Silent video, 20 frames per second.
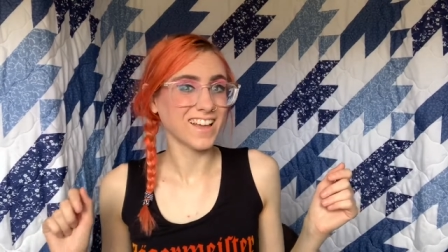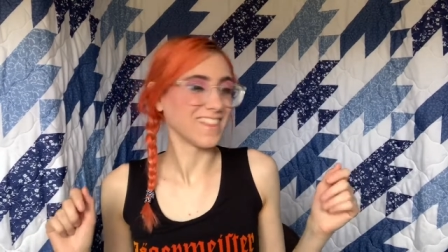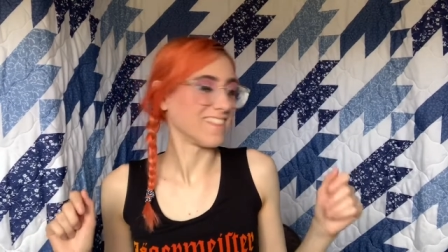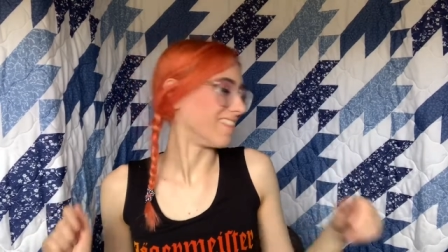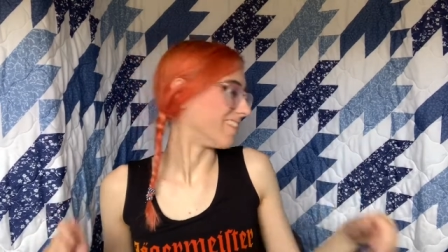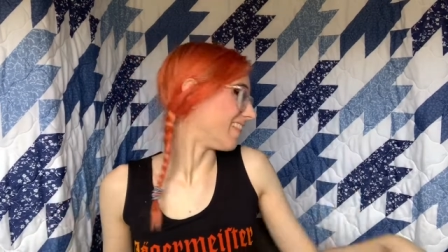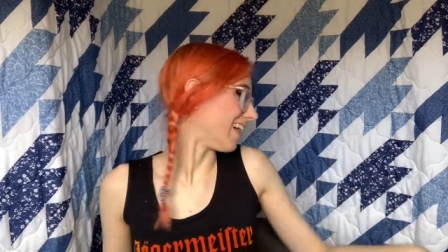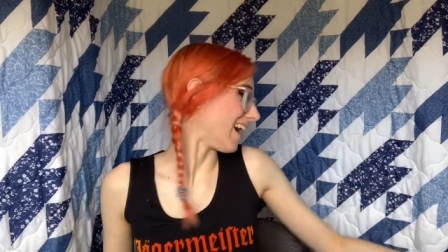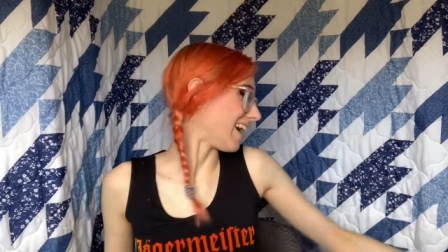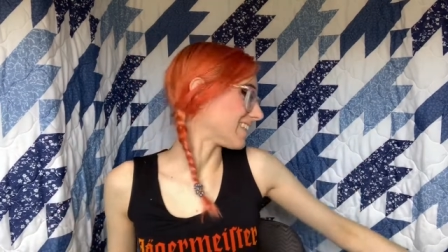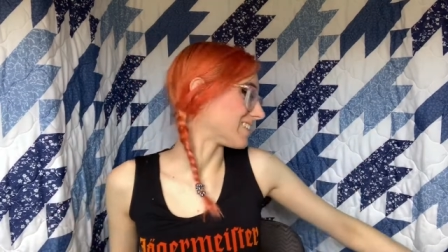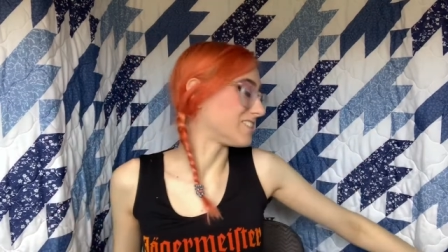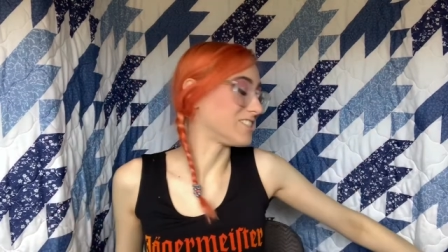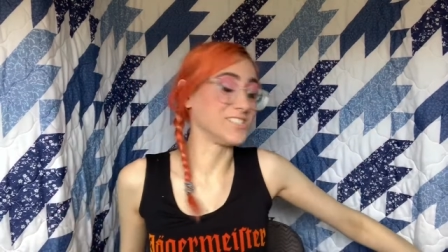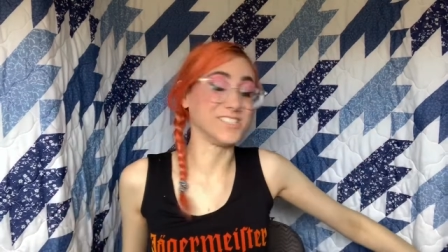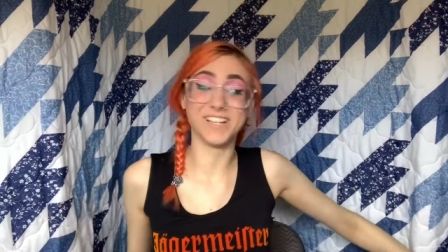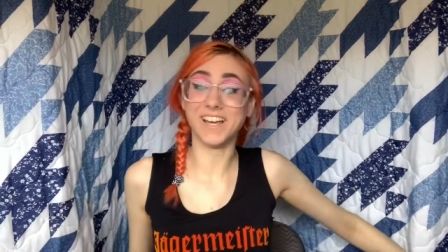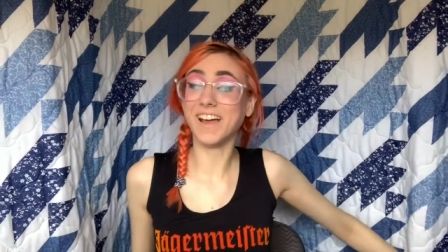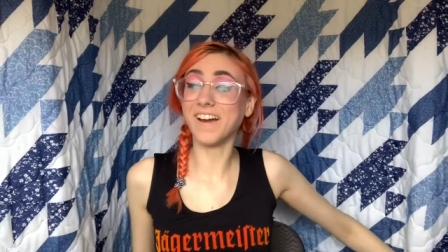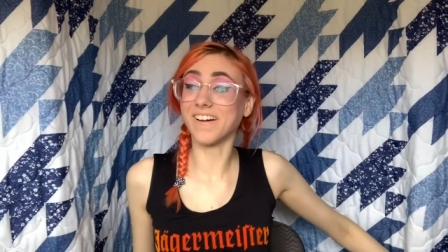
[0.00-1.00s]
that
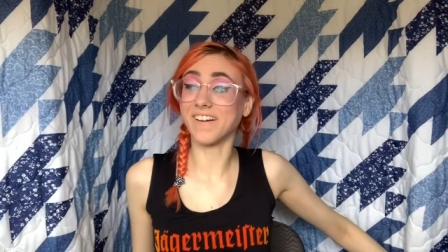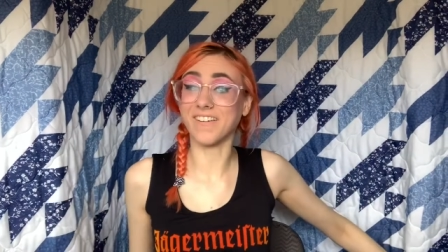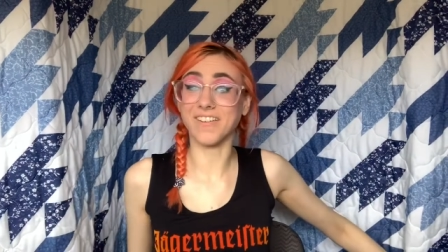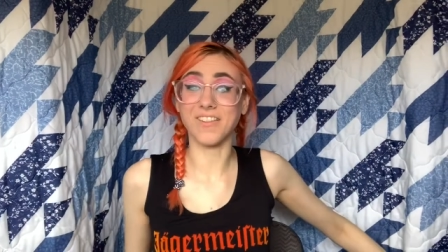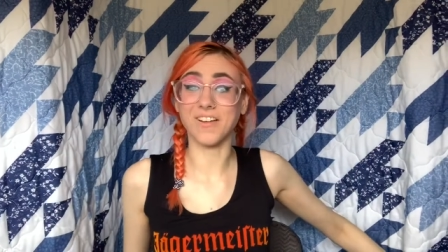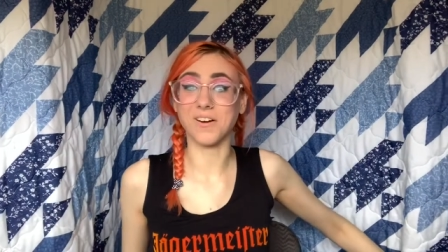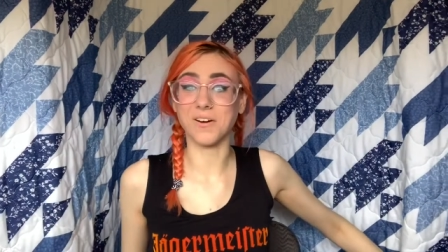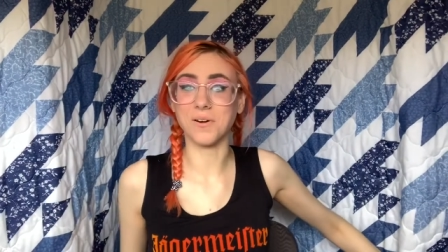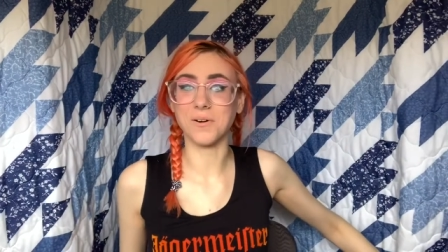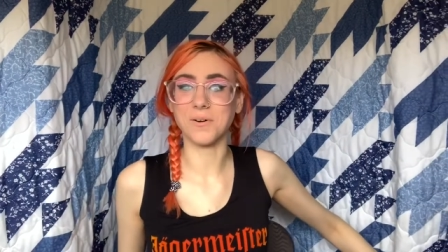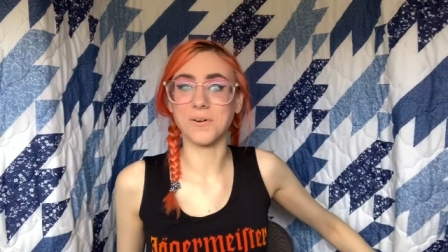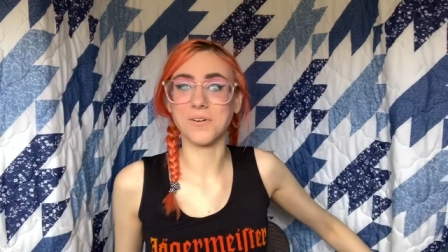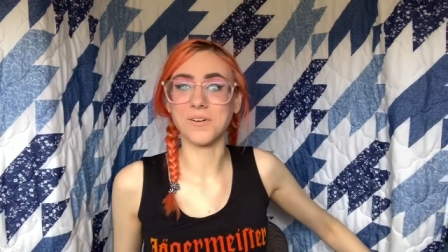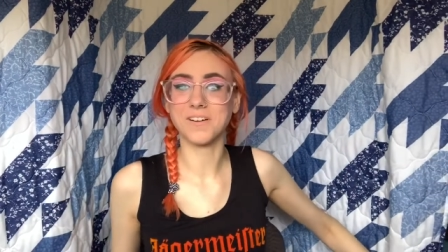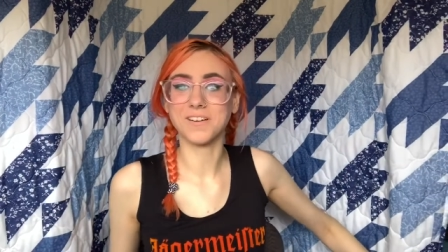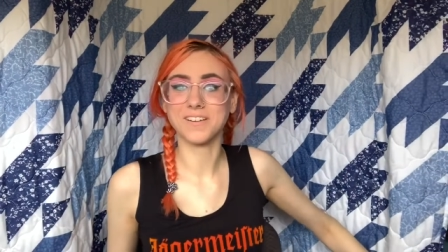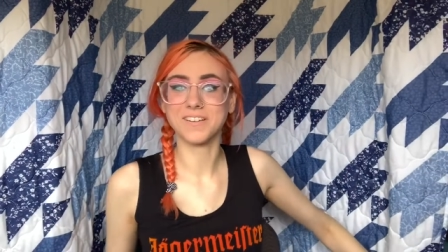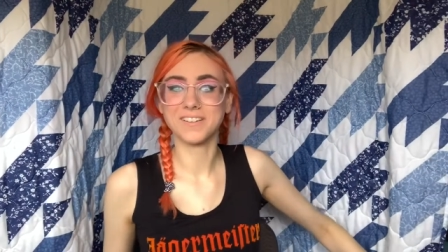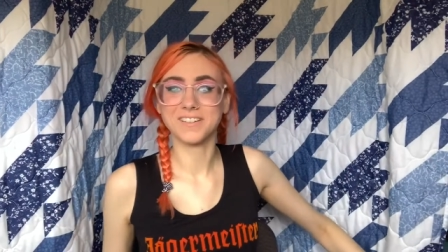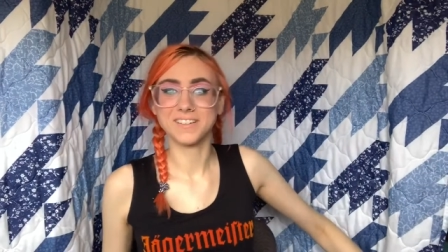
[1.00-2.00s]
chair though
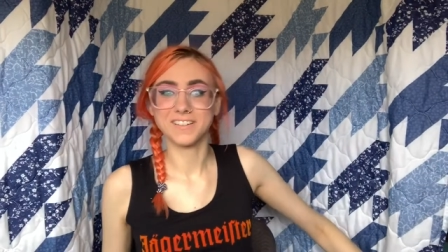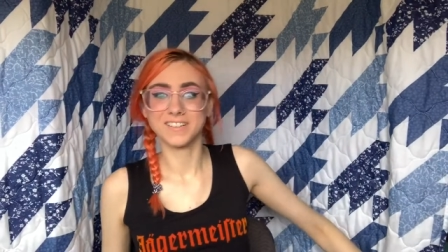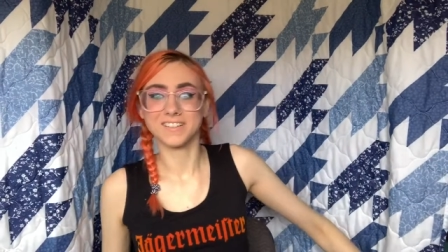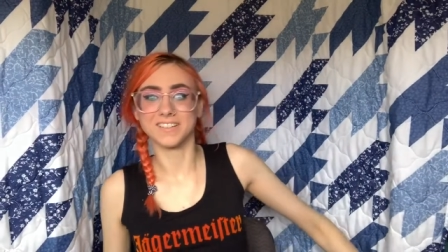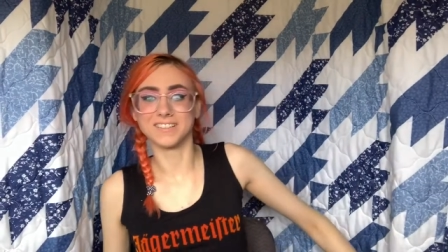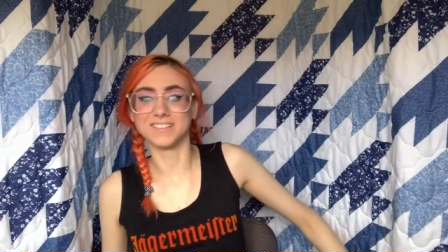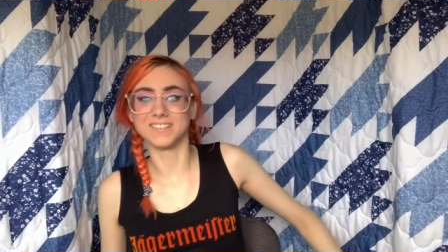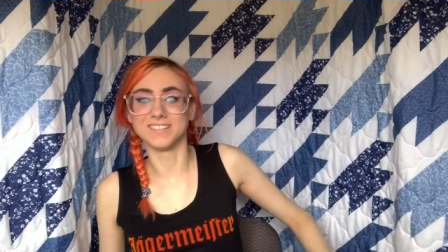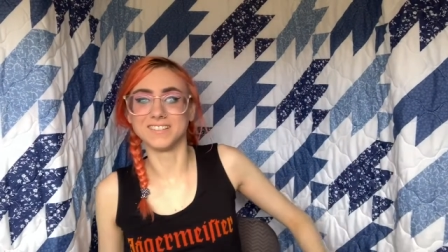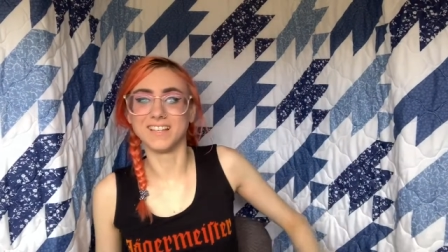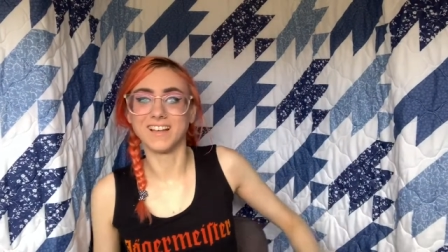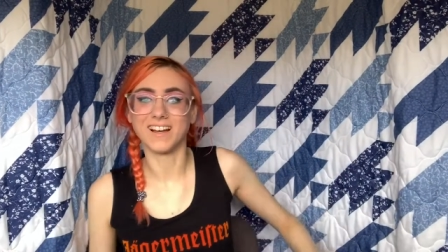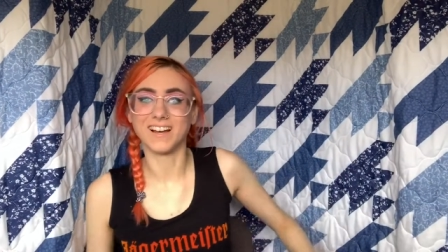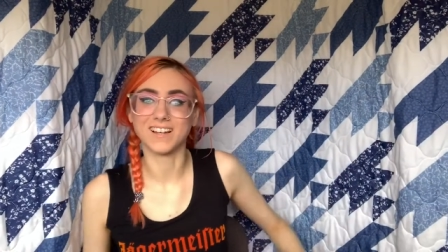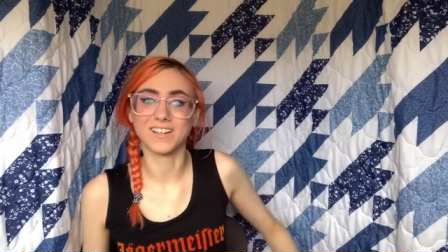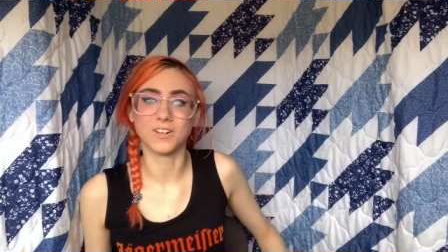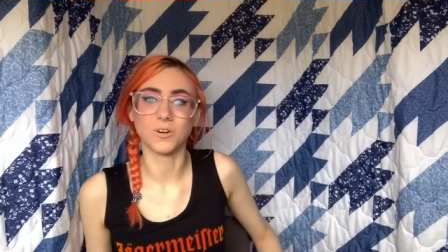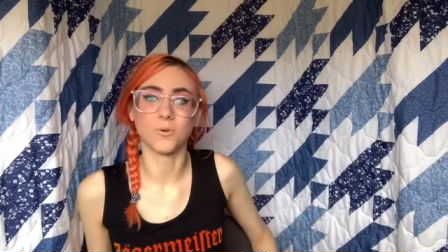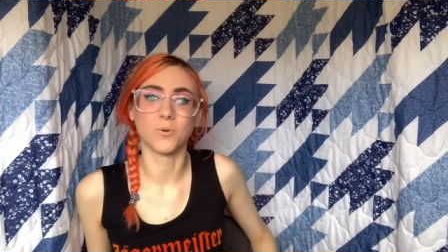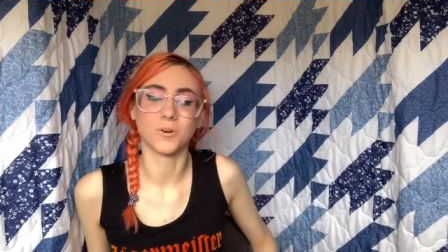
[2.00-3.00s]
is not
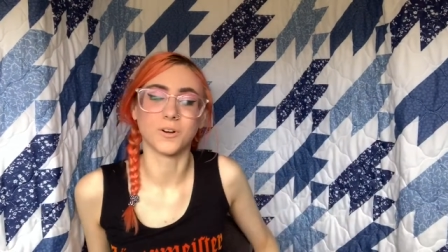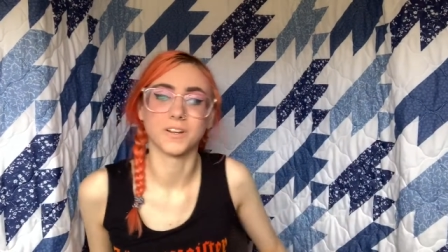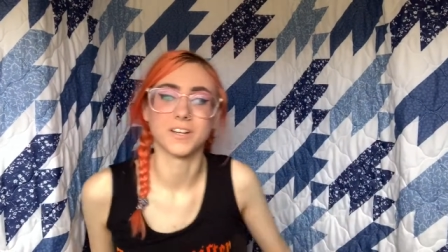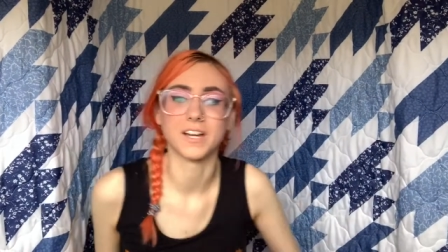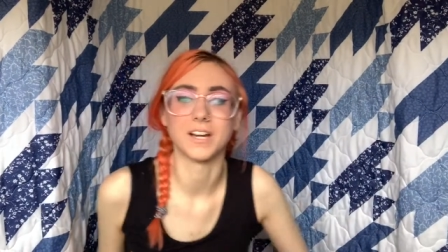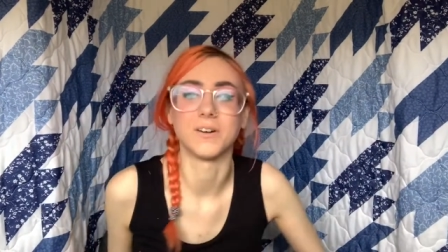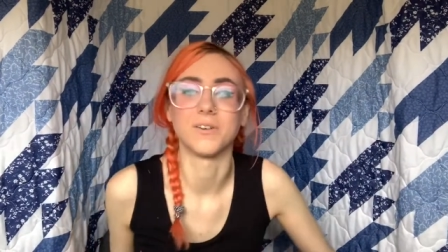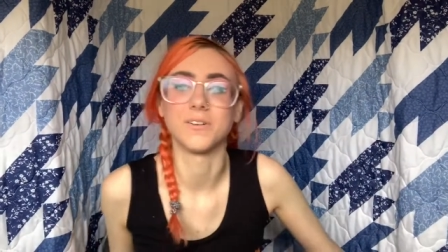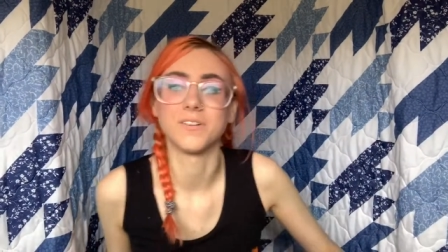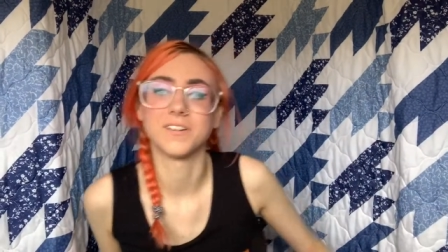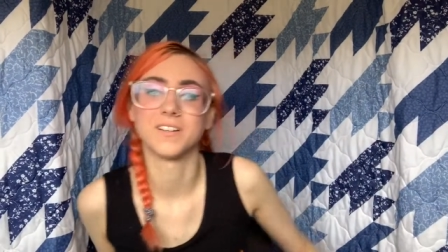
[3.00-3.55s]
going to work out.